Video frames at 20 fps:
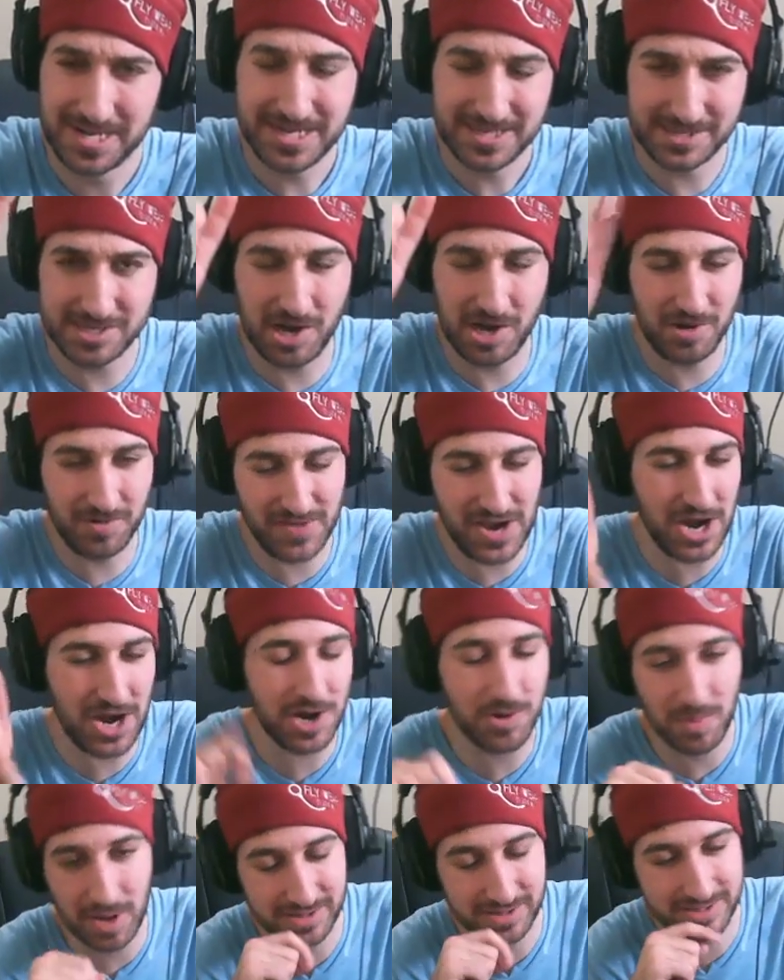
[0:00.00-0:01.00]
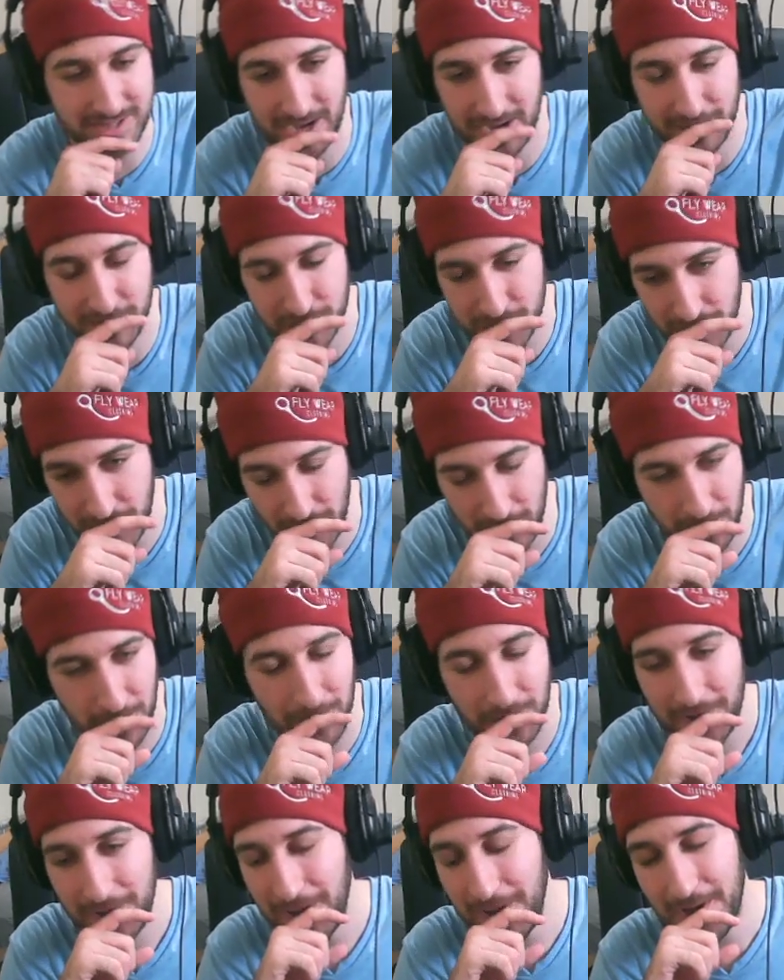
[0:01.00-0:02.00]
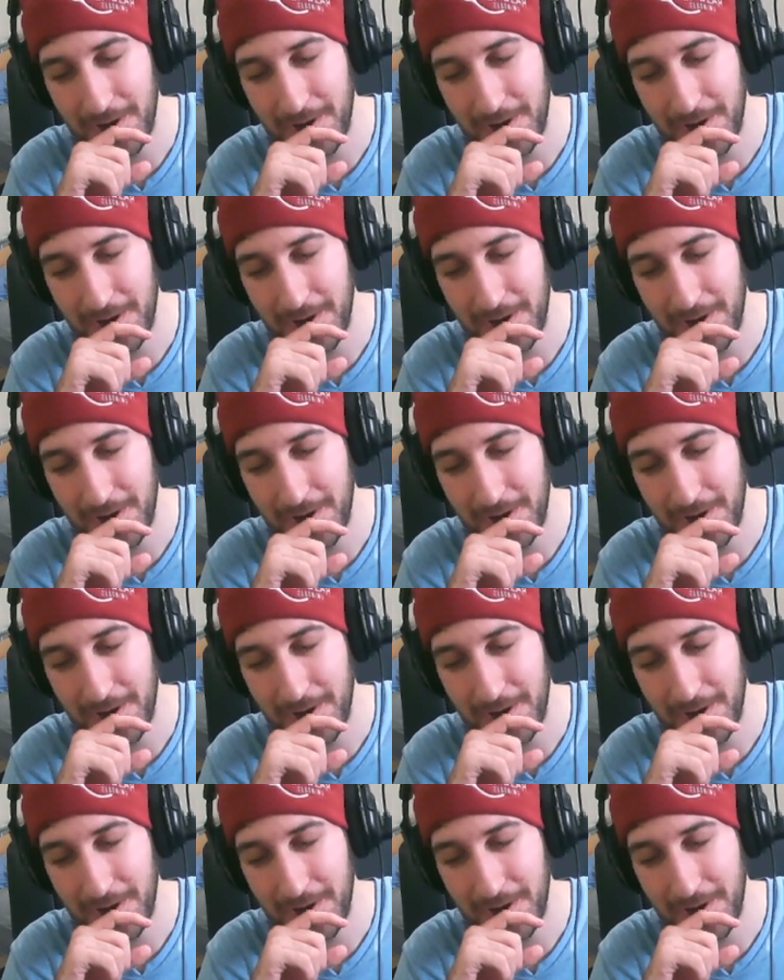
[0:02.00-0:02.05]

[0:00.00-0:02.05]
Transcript: So very well done, yo.